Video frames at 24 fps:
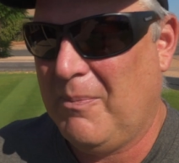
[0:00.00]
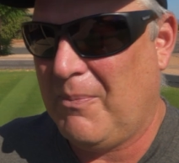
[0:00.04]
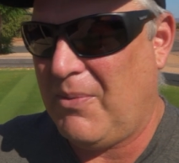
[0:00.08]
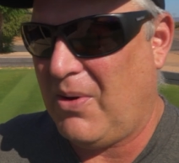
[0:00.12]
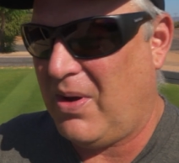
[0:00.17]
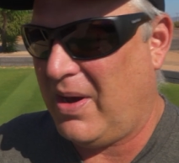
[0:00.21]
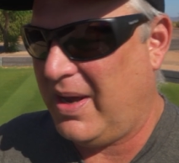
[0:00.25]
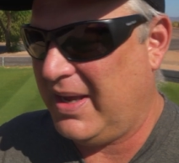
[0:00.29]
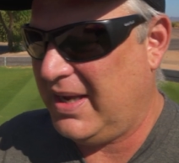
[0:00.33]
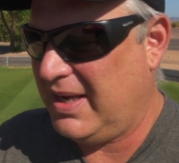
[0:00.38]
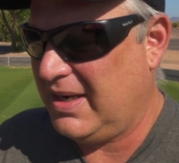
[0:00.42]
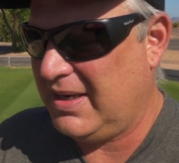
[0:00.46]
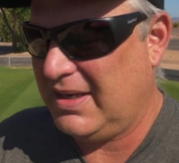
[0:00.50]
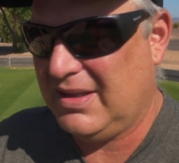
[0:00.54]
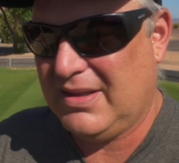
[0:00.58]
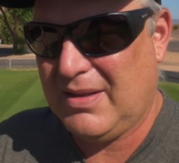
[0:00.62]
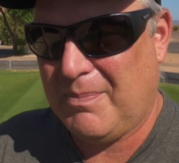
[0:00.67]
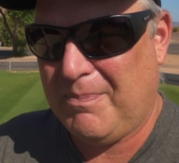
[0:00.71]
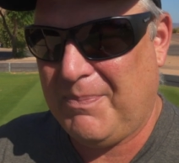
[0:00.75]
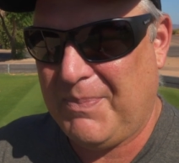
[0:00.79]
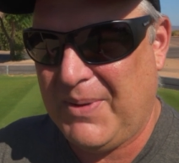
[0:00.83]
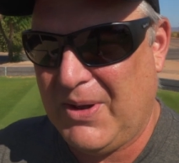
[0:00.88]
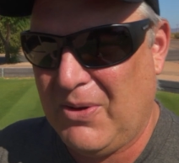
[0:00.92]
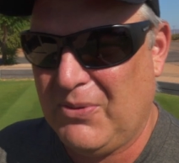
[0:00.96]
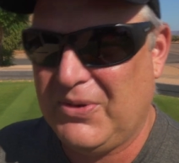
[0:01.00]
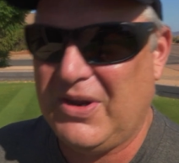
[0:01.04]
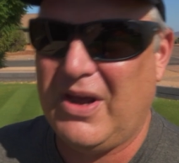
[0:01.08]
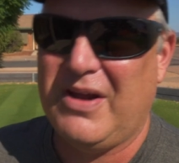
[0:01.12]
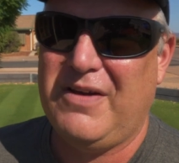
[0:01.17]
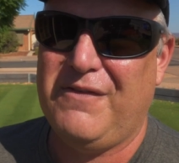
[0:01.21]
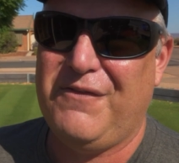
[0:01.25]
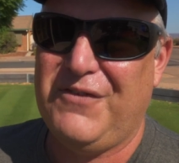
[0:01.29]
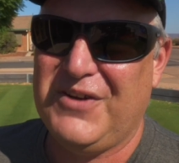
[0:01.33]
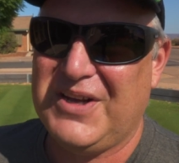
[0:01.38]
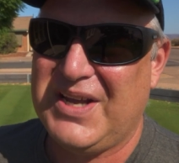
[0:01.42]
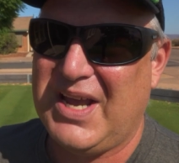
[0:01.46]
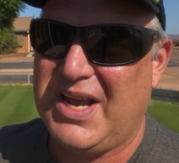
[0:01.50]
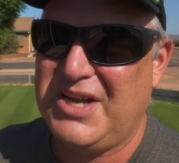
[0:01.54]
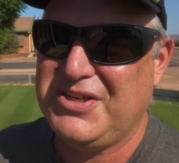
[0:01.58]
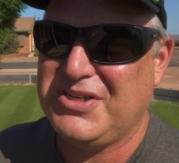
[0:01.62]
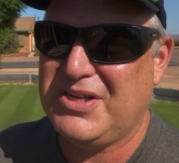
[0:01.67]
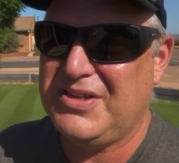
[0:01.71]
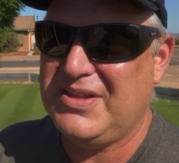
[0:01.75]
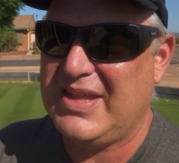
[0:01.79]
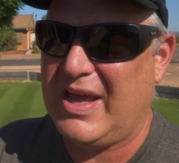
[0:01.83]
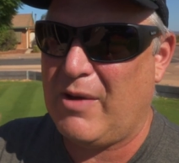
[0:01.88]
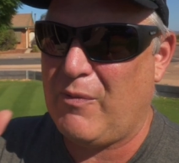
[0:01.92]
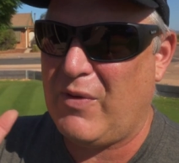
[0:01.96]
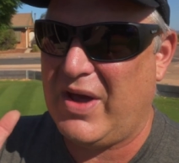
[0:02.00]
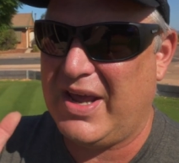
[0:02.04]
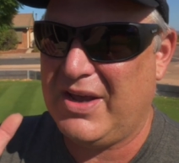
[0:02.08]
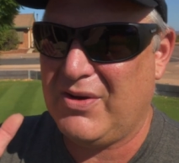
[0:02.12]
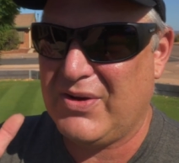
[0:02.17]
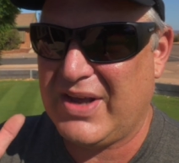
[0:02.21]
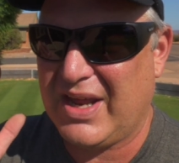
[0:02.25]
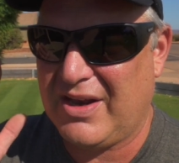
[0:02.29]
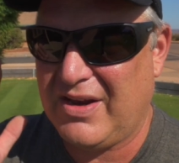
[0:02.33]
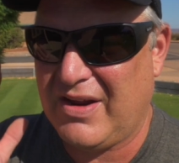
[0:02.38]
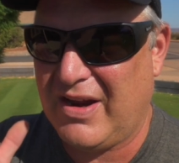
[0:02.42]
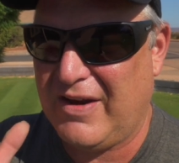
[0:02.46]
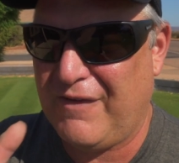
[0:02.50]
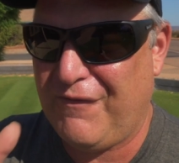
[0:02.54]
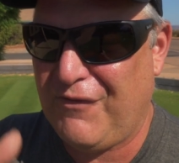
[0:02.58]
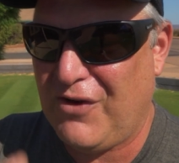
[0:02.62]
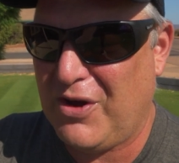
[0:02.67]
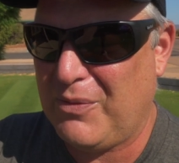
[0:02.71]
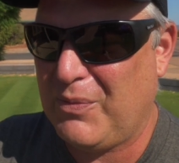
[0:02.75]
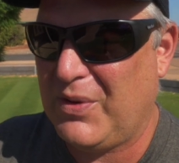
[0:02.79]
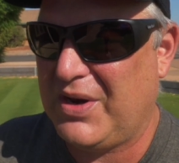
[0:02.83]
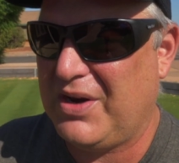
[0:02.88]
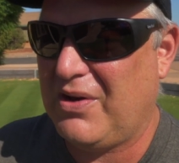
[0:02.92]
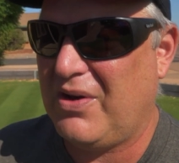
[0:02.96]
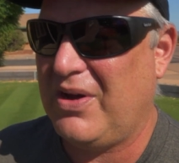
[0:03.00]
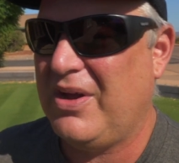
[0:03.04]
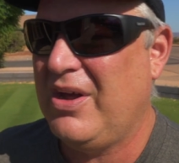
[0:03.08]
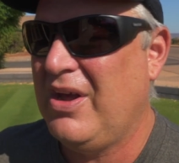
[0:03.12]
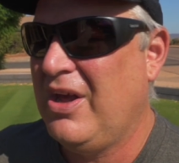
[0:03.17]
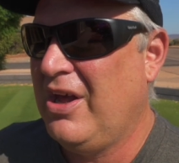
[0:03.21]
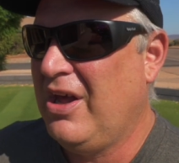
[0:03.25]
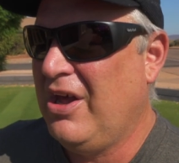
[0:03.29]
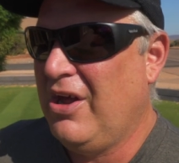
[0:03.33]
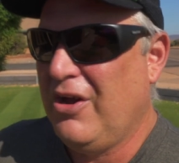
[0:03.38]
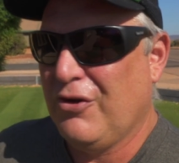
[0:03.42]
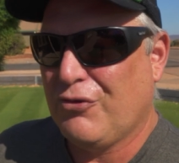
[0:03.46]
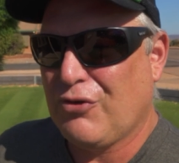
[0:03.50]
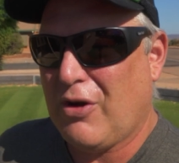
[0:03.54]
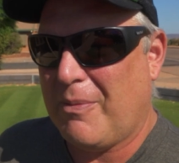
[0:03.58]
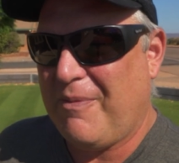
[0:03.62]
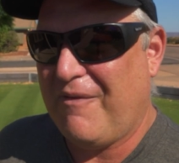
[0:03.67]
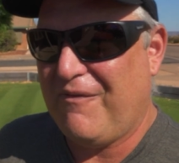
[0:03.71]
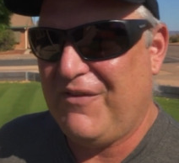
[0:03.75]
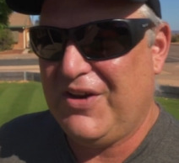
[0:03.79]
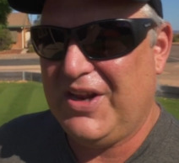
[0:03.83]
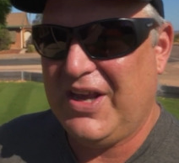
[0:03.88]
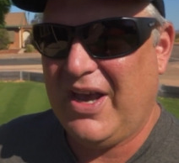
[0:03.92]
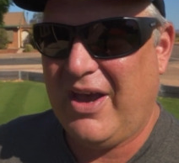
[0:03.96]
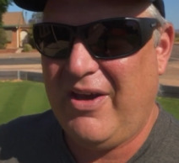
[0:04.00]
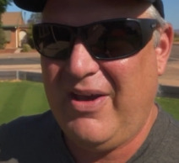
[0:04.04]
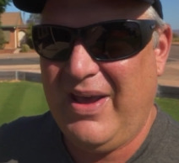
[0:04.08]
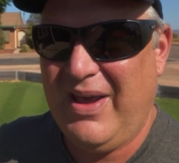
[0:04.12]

by hitting the bell notification. That way you'll get notified when I drop a video.